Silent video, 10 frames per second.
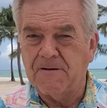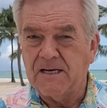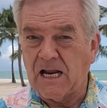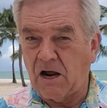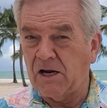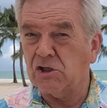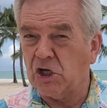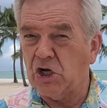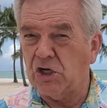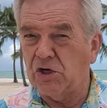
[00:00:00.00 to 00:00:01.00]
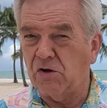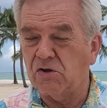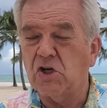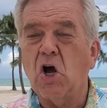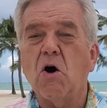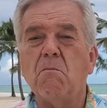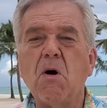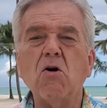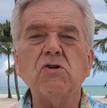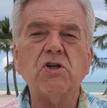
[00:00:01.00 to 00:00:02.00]
Now, here's the good news.
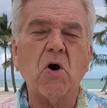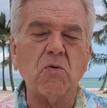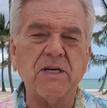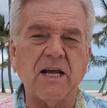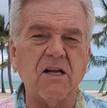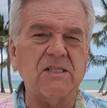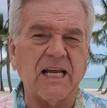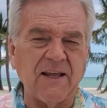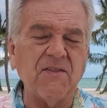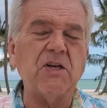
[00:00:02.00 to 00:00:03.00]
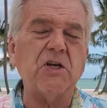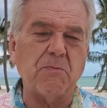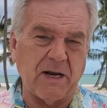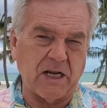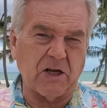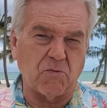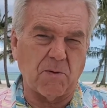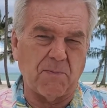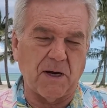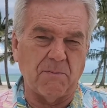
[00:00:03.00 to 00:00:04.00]
Most hotels in the Dominican
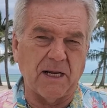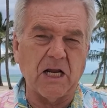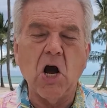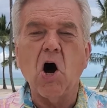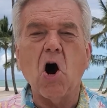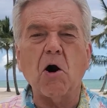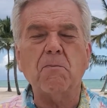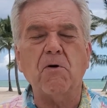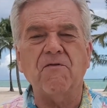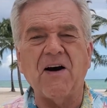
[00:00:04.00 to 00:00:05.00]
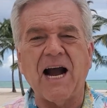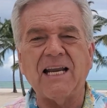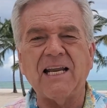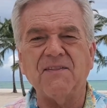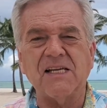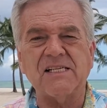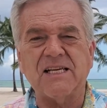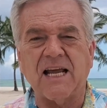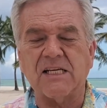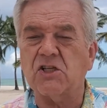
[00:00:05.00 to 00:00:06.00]
Republic are providing this
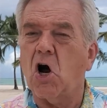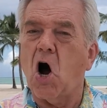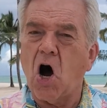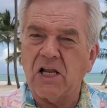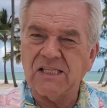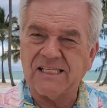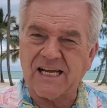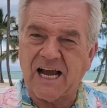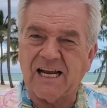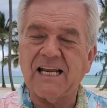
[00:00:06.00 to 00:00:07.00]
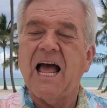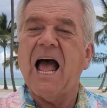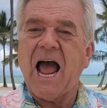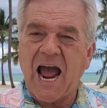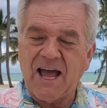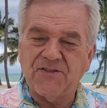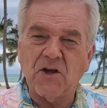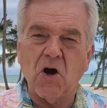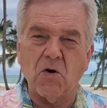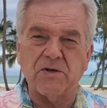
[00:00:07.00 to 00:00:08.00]
test on site at the
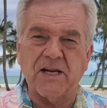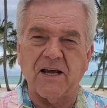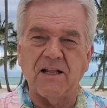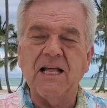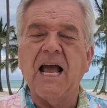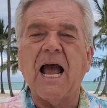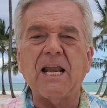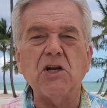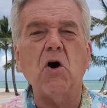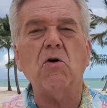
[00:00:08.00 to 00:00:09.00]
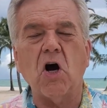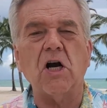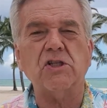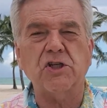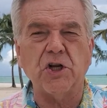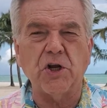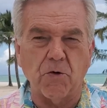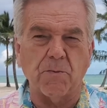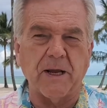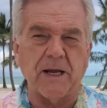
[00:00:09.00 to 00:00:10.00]
hotel at no cost to you
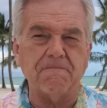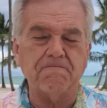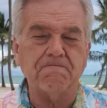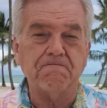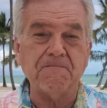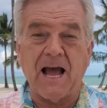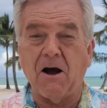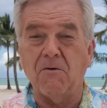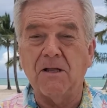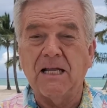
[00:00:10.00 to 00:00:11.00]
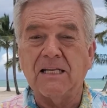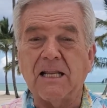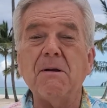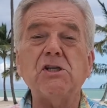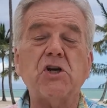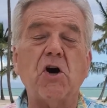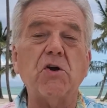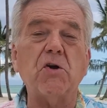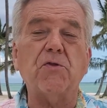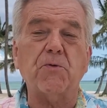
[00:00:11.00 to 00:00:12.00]
or me. Now, let me show
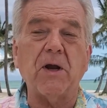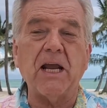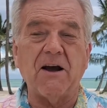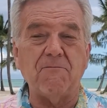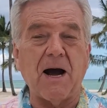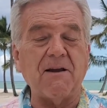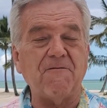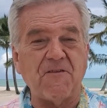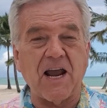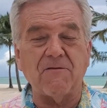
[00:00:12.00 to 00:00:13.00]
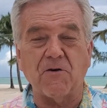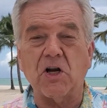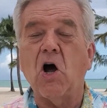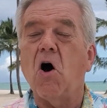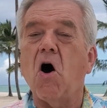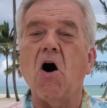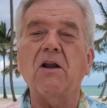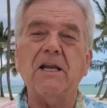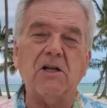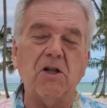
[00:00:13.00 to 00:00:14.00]
you 3 of my favorite
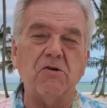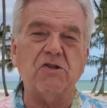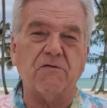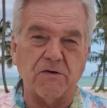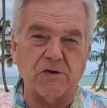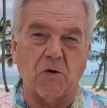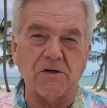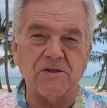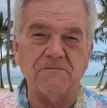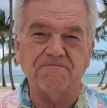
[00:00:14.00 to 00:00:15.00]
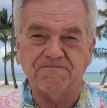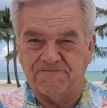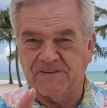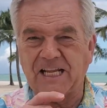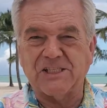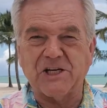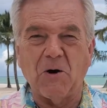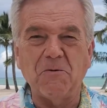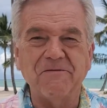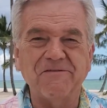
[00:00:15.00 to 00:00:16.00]
all-inclusive resorts. Let's go.